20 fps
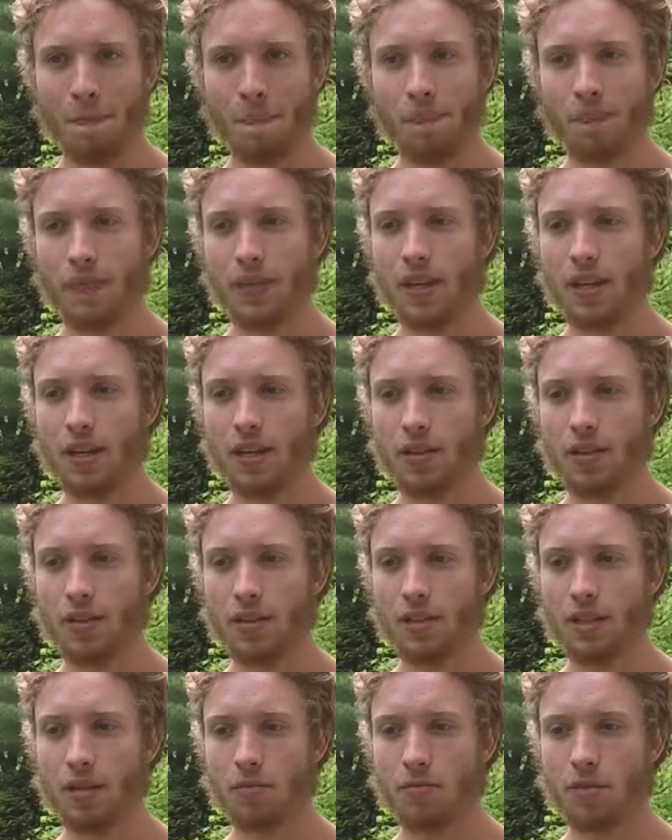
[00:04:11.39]
And then at the
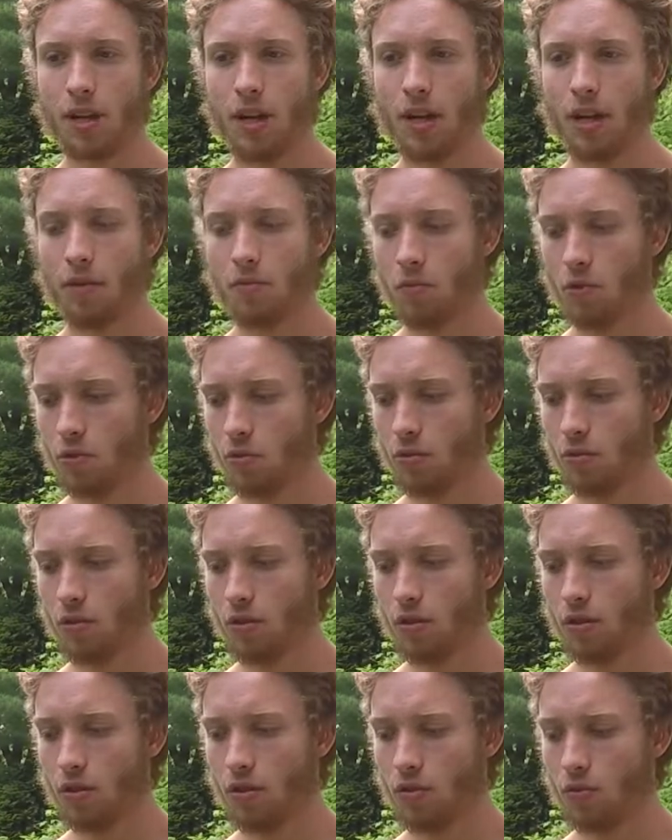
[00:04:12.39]
same time, there were
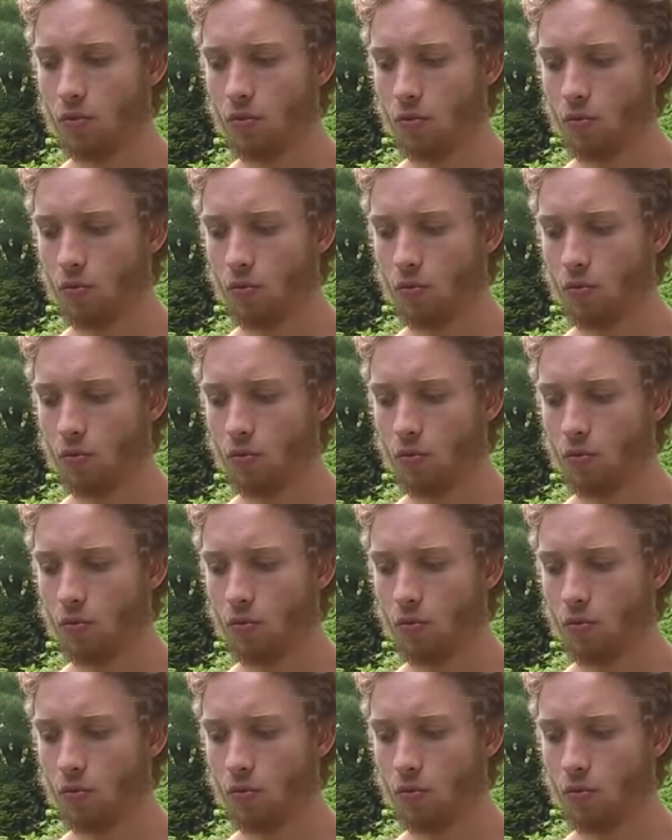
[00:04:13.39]
the